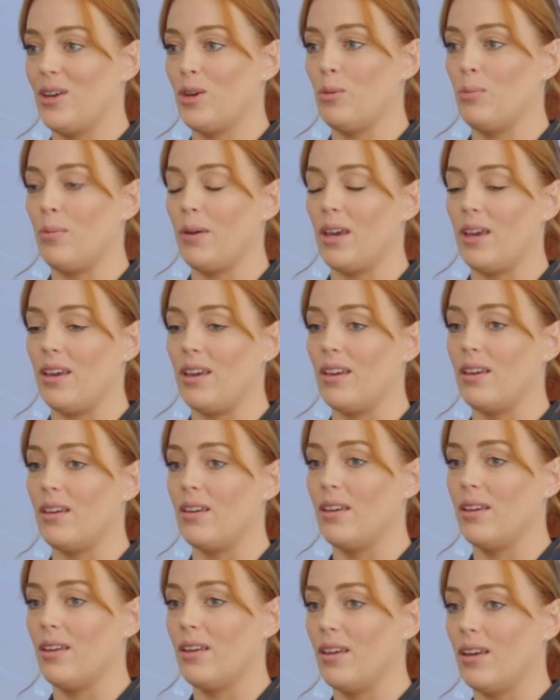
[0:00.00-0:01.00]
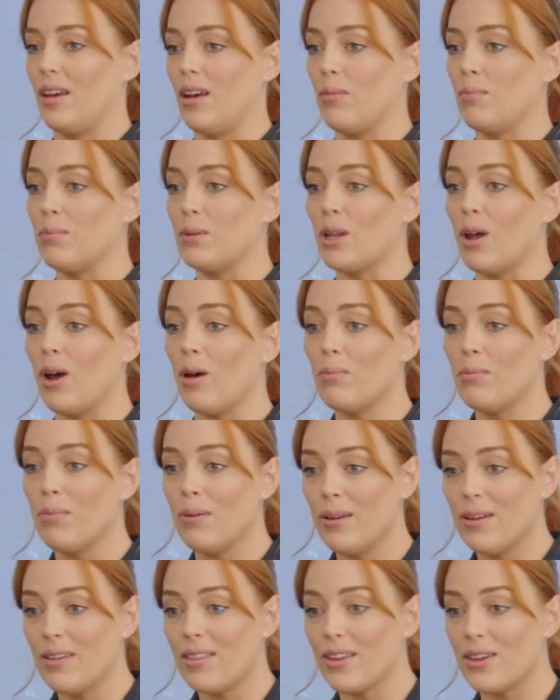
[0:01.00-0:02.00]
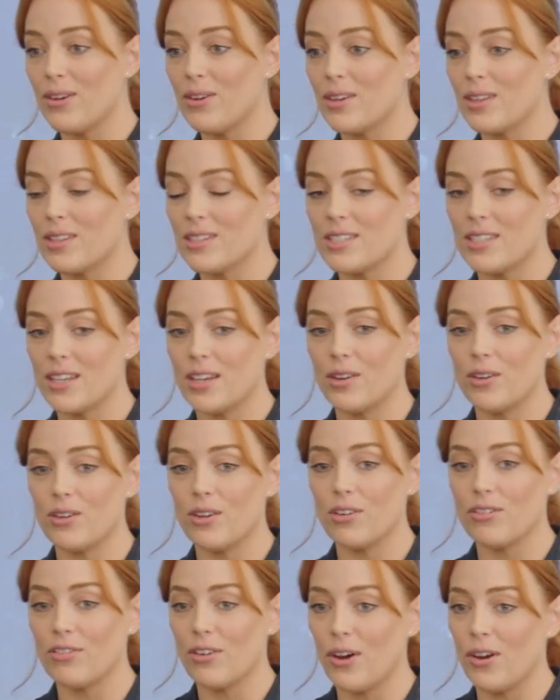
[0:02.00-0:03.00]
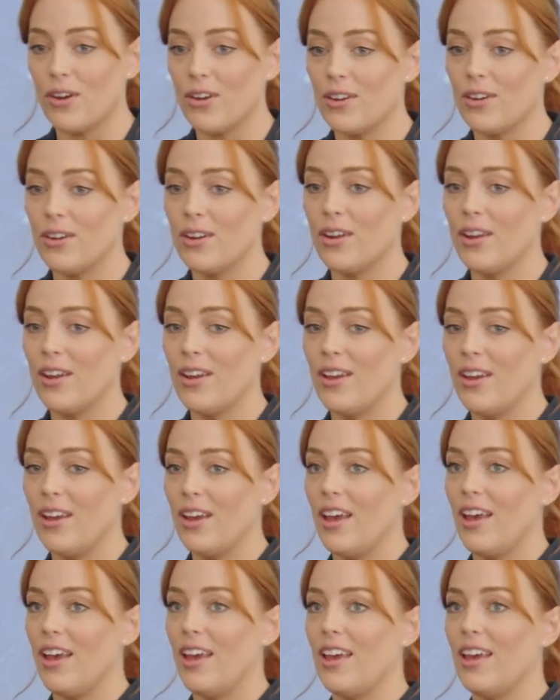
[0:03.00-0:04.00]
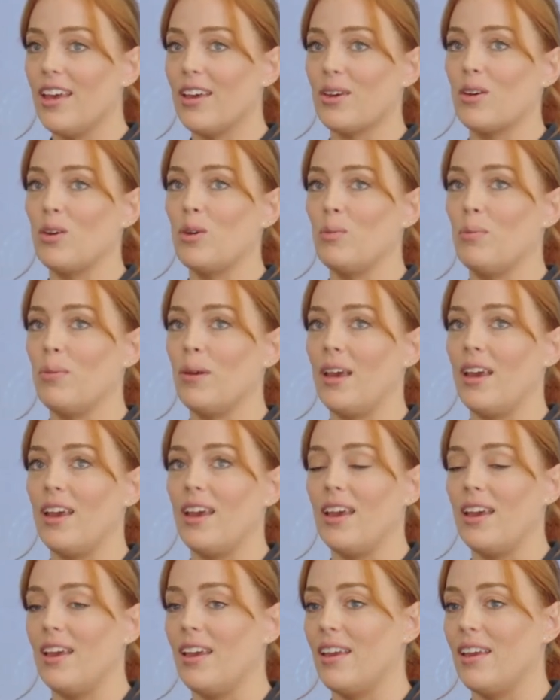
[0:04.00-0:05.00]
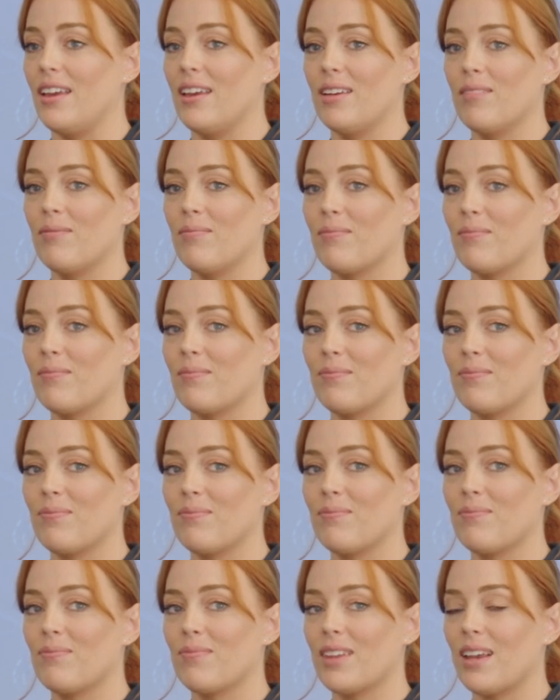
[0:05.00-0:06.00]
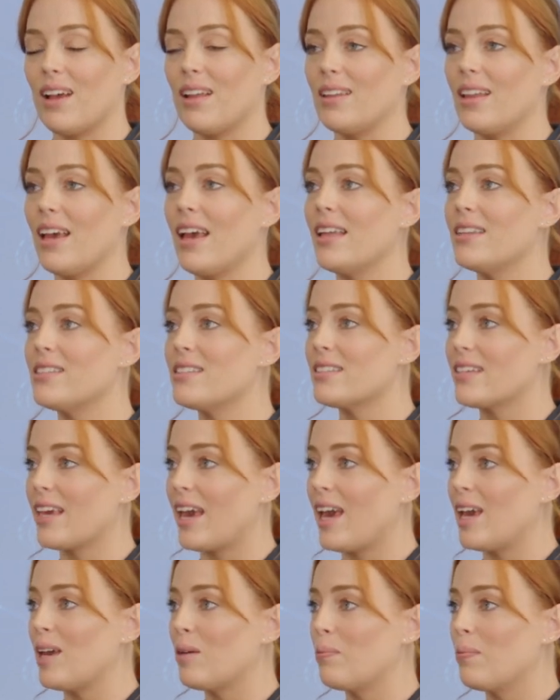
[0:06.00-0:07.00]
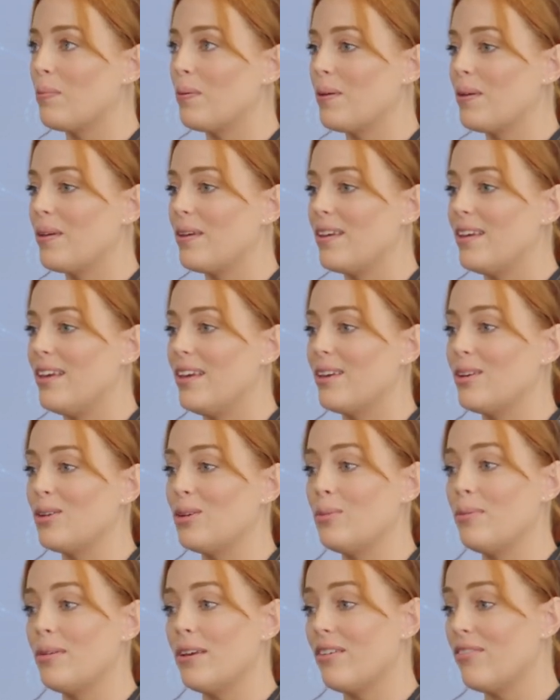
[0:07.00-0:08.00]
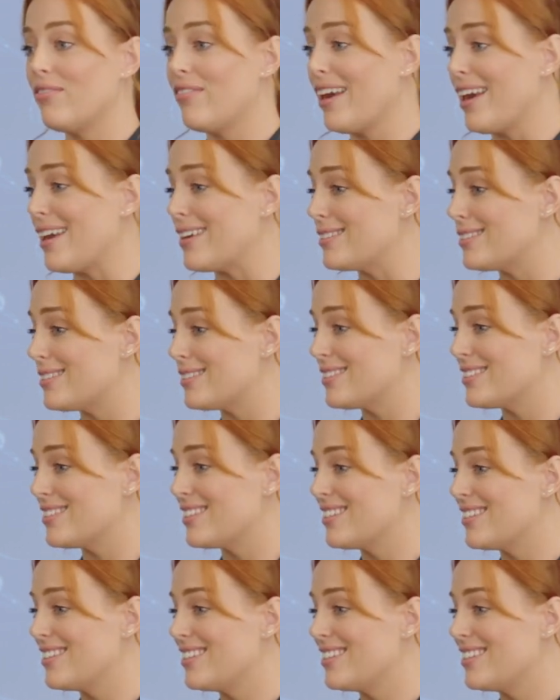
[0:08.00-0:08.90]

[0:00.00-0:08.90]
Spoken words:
could be a blob that you can see on your phone. It could be a landscape. It could be a face.